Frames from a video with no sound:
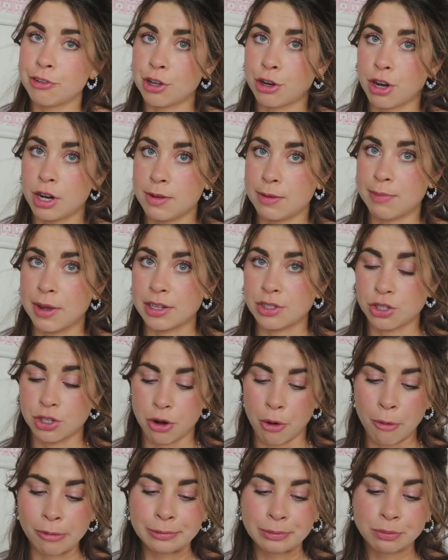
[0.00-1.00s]
for the creamy
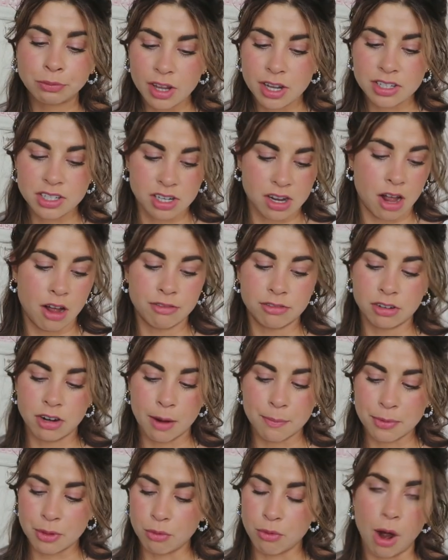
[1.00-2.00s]
pesto to cover
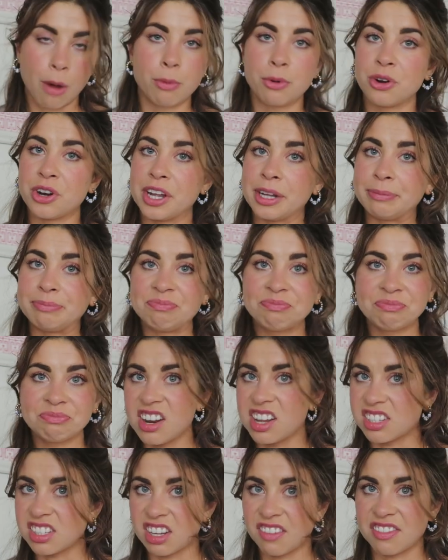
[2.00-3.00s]
up the
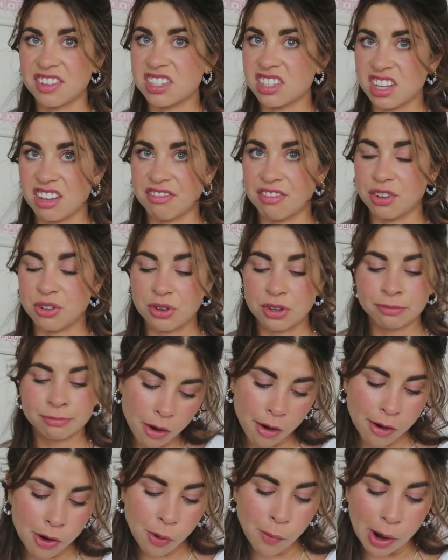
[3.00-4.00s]
rubberiness of the seafood.
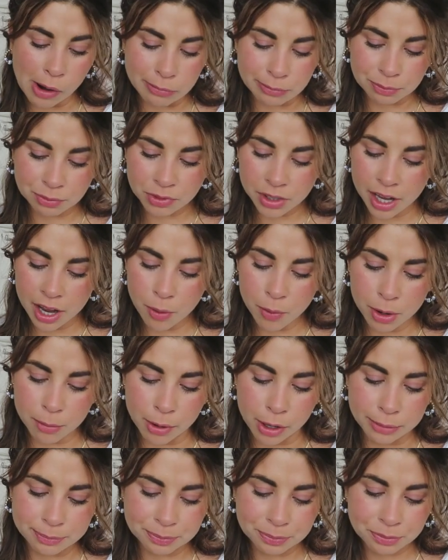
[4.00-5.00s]
Oh well, can't win them
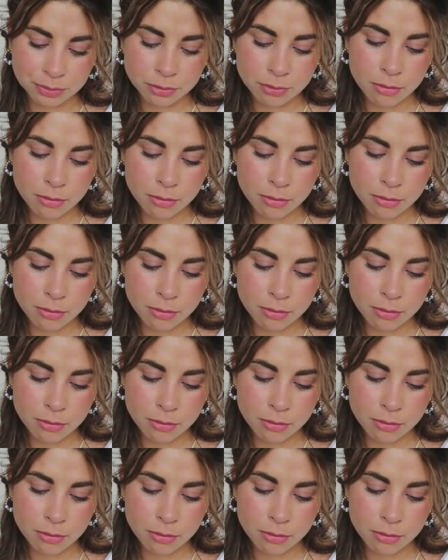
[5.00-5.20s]
all.